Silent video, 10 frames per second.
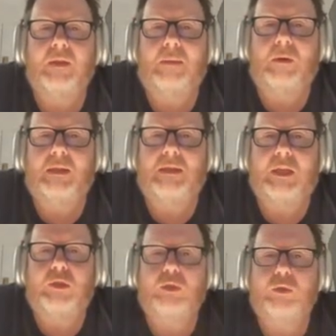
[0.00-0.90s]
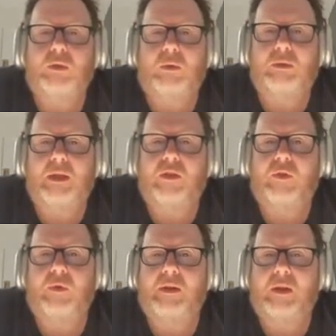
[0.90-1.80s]
then that might say 2, that will say
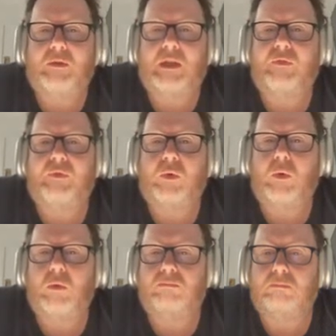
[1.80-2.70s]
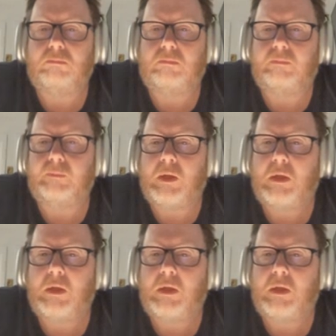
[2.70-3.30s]
3, that will say 4.